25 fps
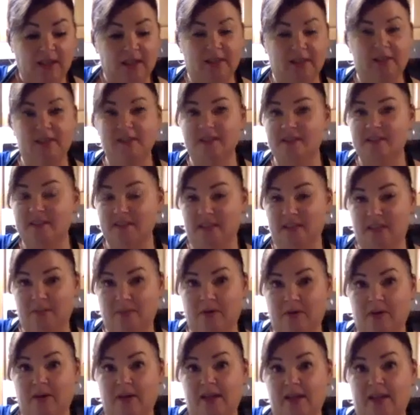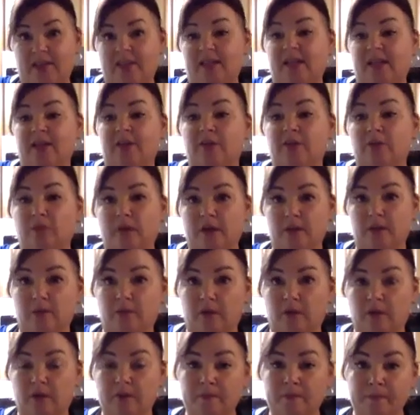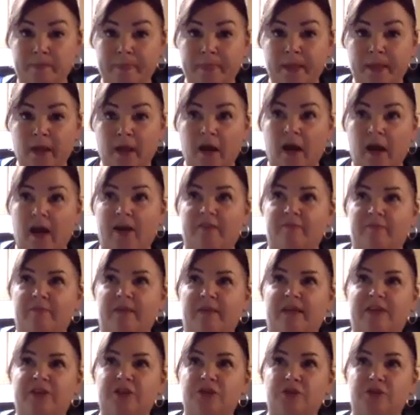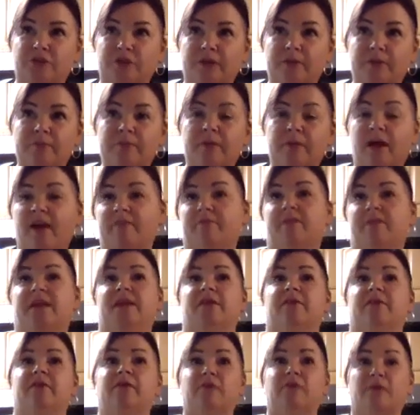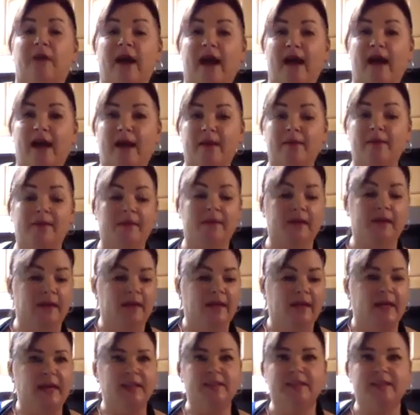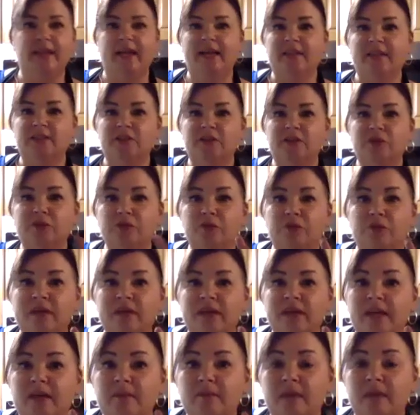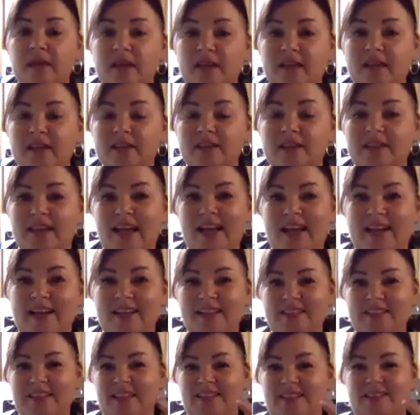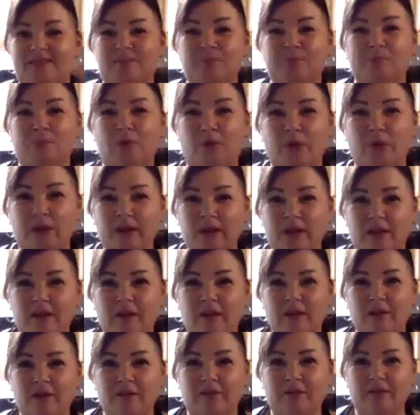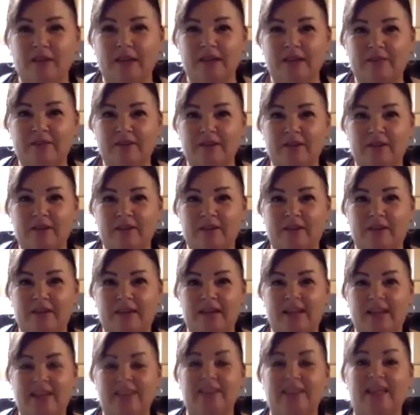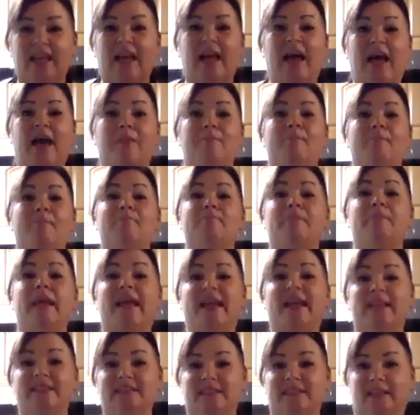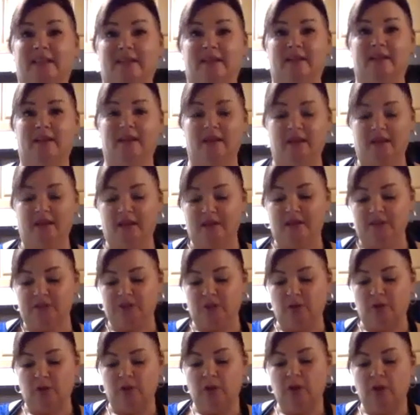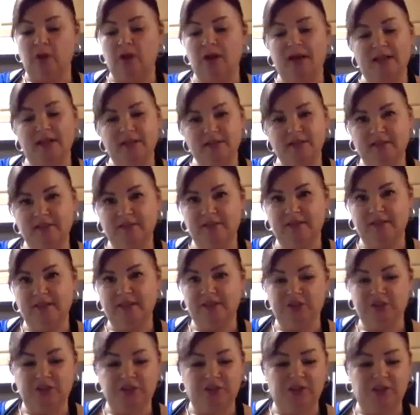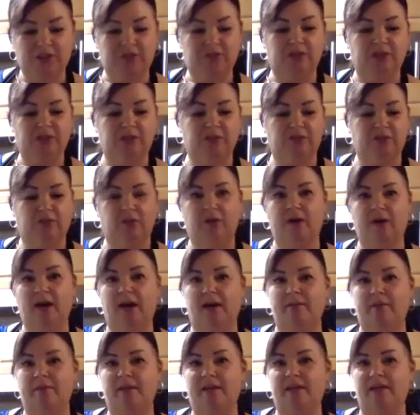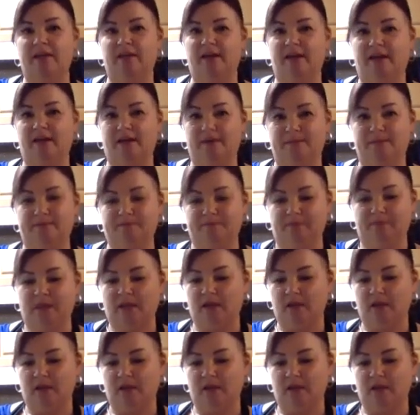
in this steamer is incredible. I've made shrimp, I've made crab. It takes three minutes and it doesn't boil all the flavor out of it. It's amazing. So lots of things you can use these for. I make um,